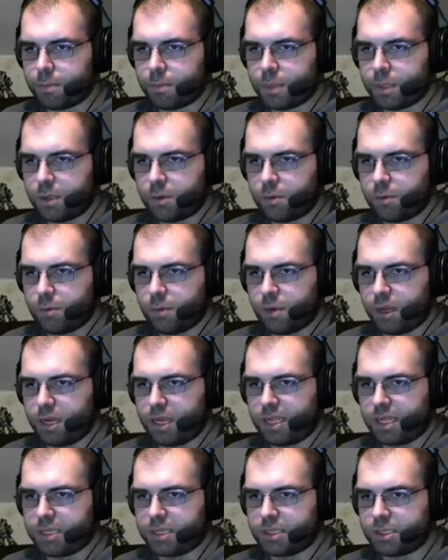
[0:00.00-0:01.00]
run
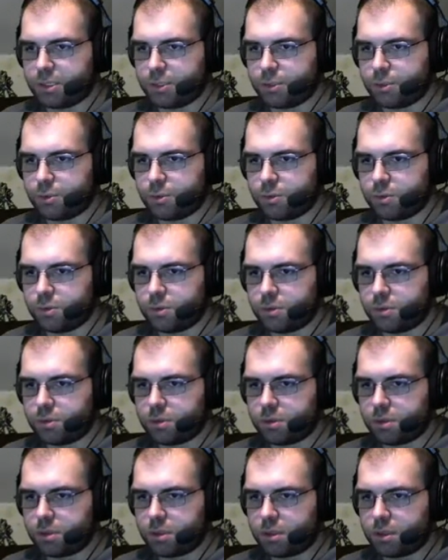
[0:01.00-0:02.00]
into
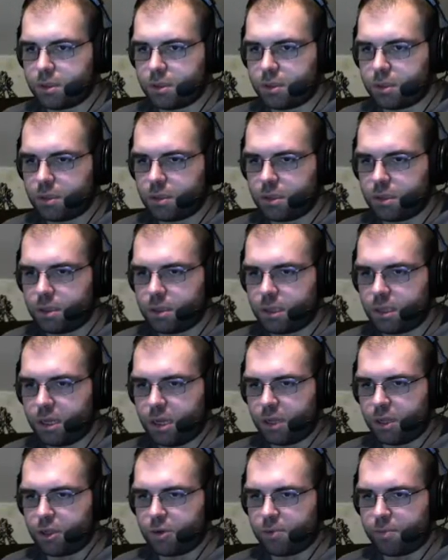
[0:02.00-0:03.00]
the
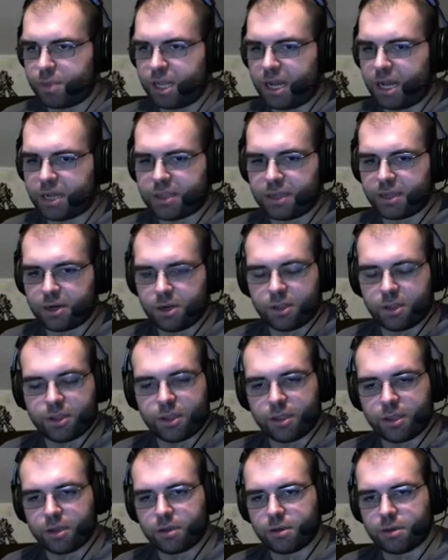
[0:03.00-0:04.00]
other block there on
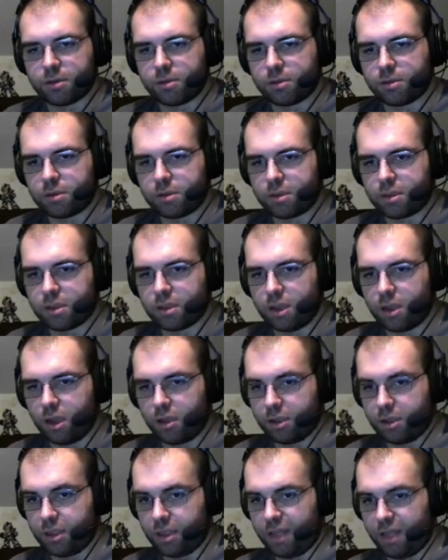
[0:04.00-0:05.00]
the
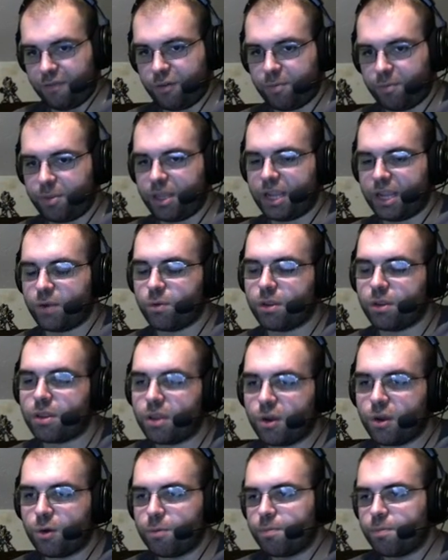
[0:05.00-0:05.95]
level plane with you.